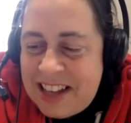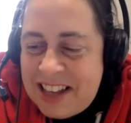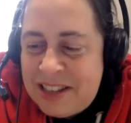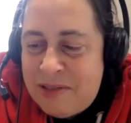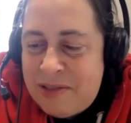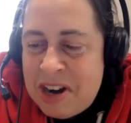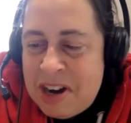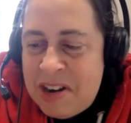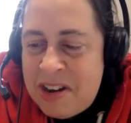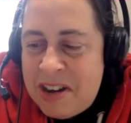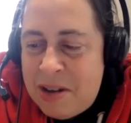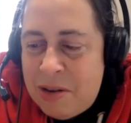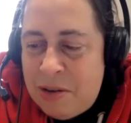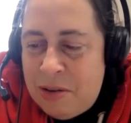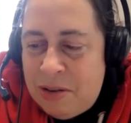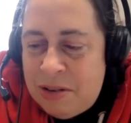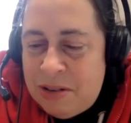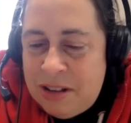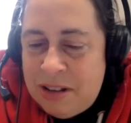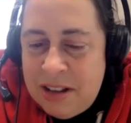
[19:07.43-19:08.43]
very
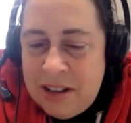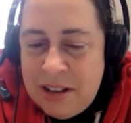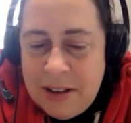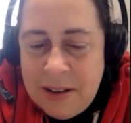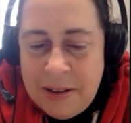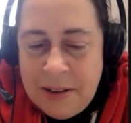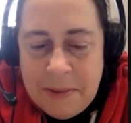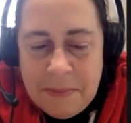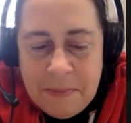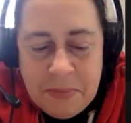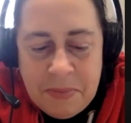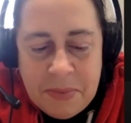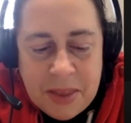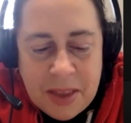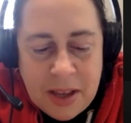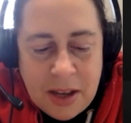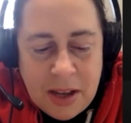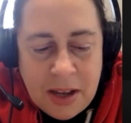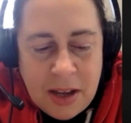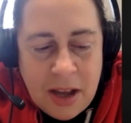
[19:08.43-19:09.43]
cool.
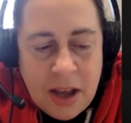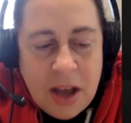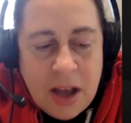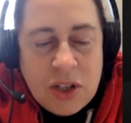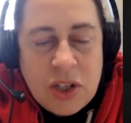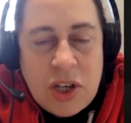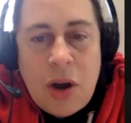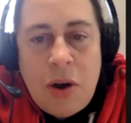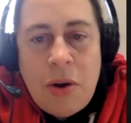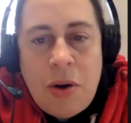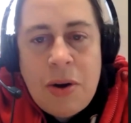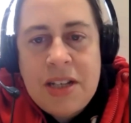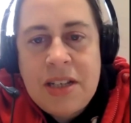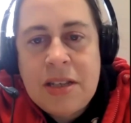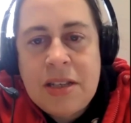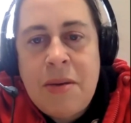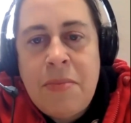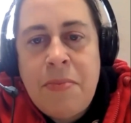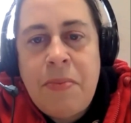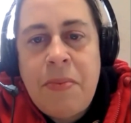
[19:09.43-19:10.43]
So is
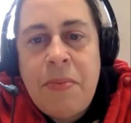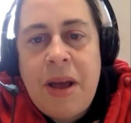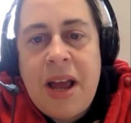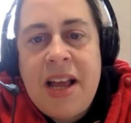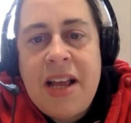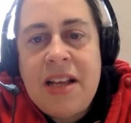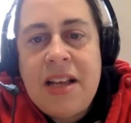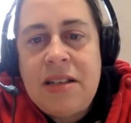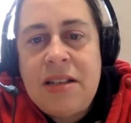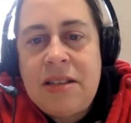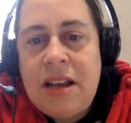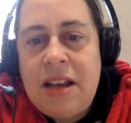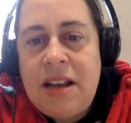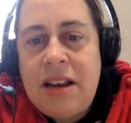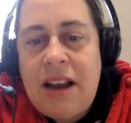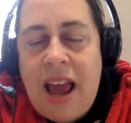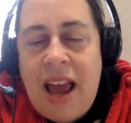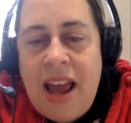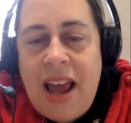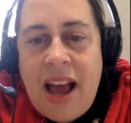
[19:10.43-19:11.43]
it
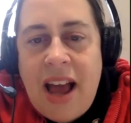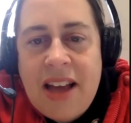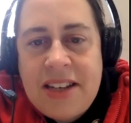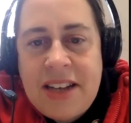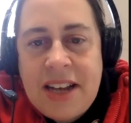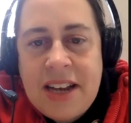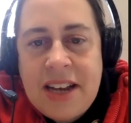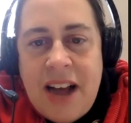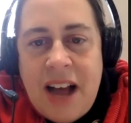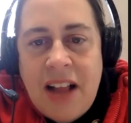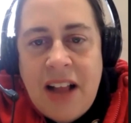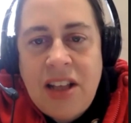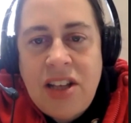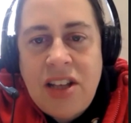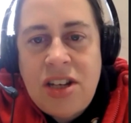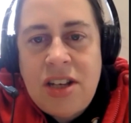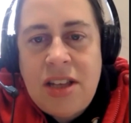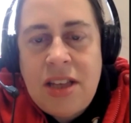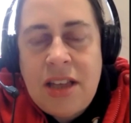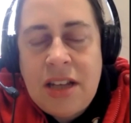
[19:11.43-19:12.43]
AI
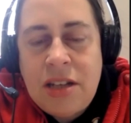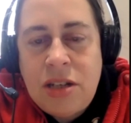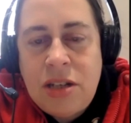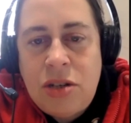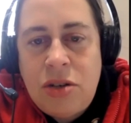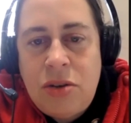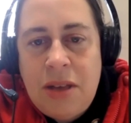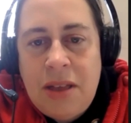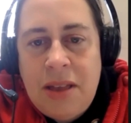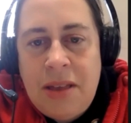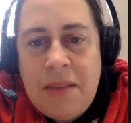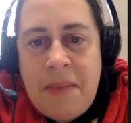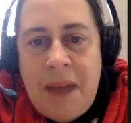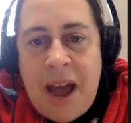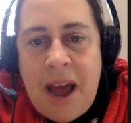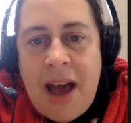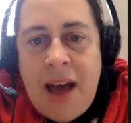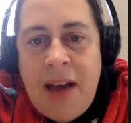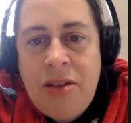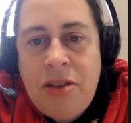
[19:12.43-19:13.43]
technology that's doing the
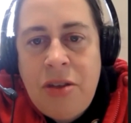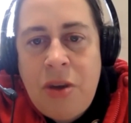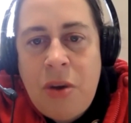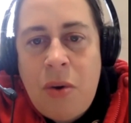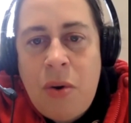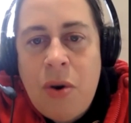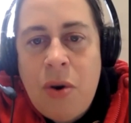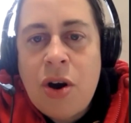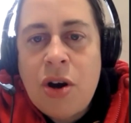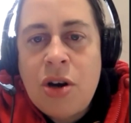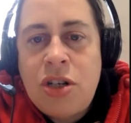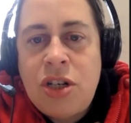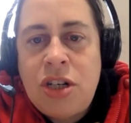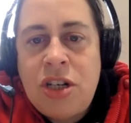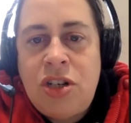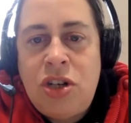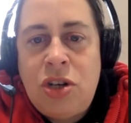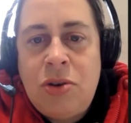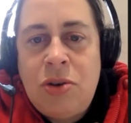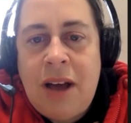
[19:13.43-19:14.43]
math, or
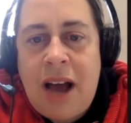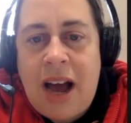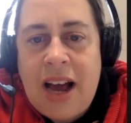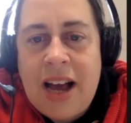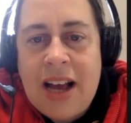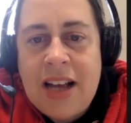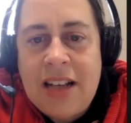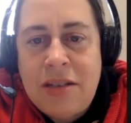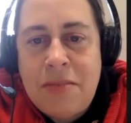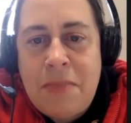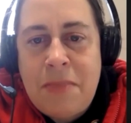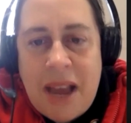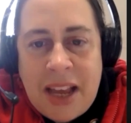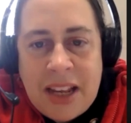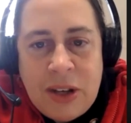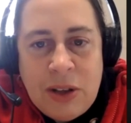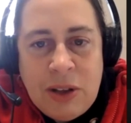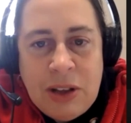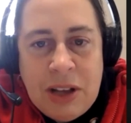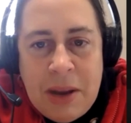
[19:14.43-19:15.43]
did you guys
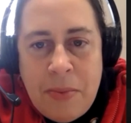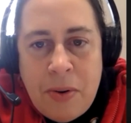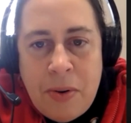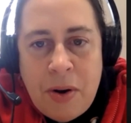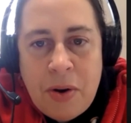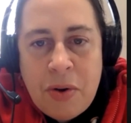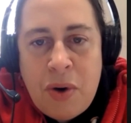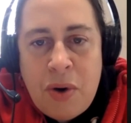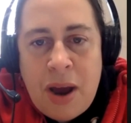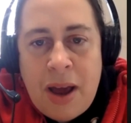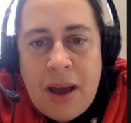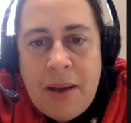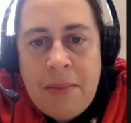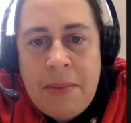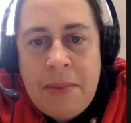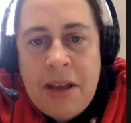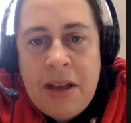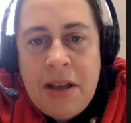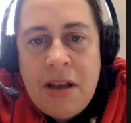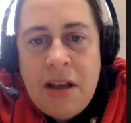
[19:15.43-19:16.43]
manually
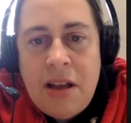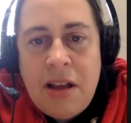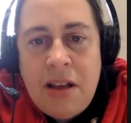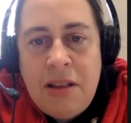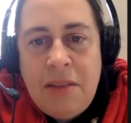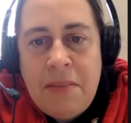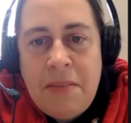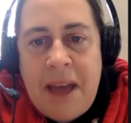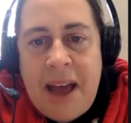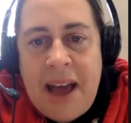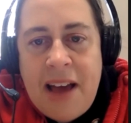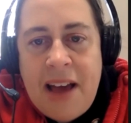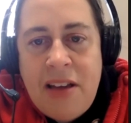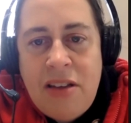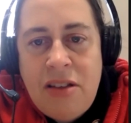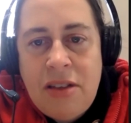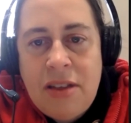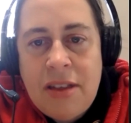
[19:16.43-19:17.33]
program the math?